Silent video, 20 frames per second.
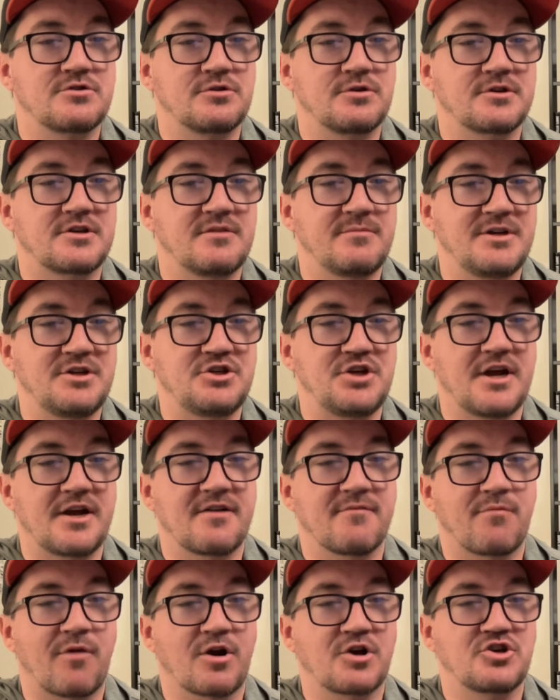look to be Jacob
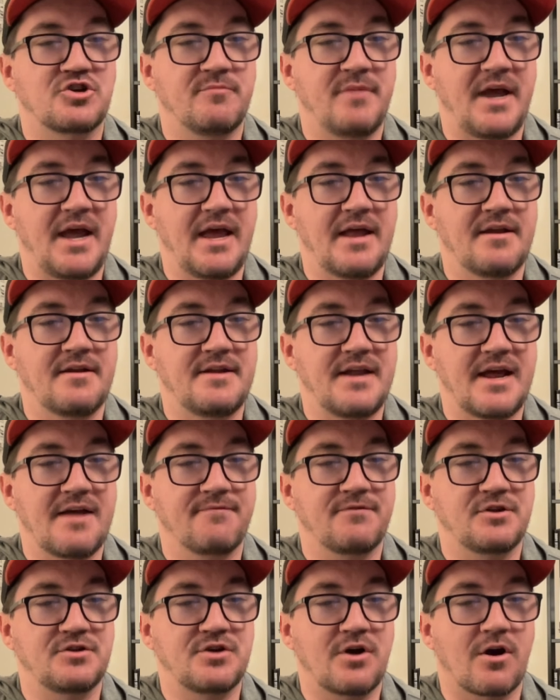Markstrom and Dan
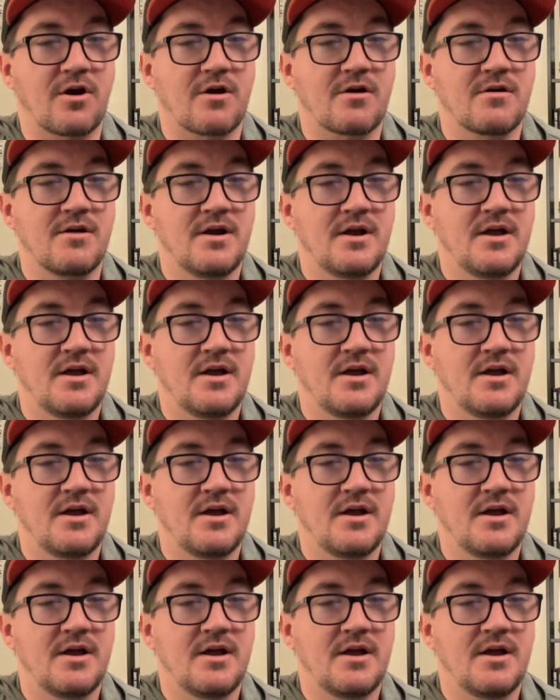Vladar.